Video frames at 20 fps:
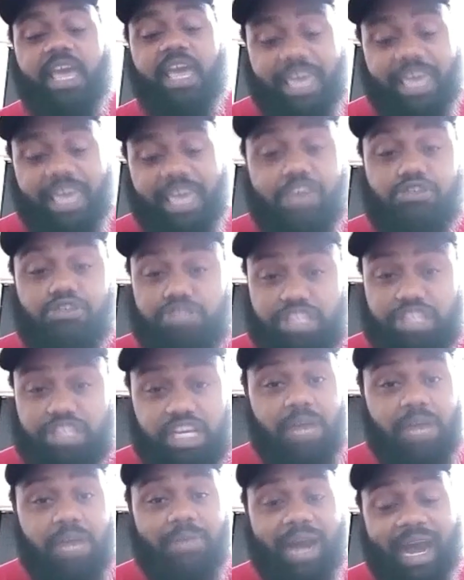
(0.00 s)
he used to
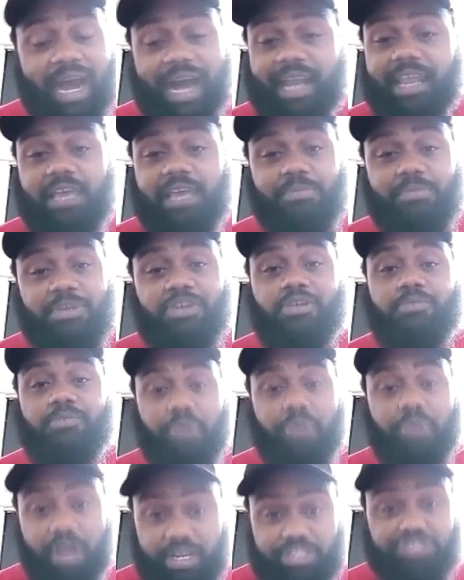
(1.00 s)
come and holler at me on
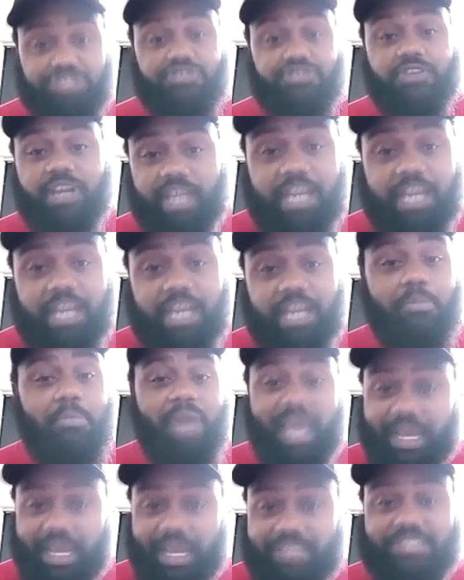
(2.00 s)
Bridge Street in the
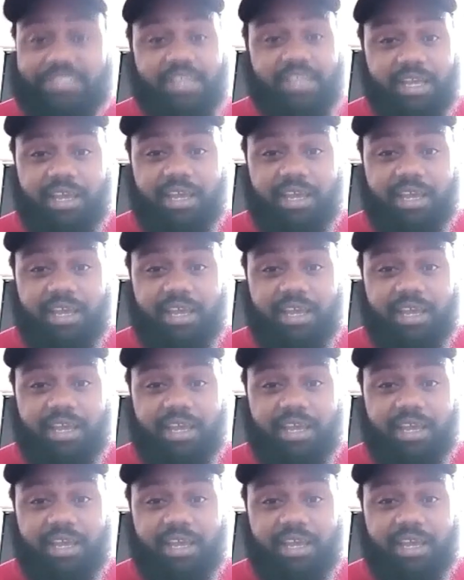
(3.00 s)
mix.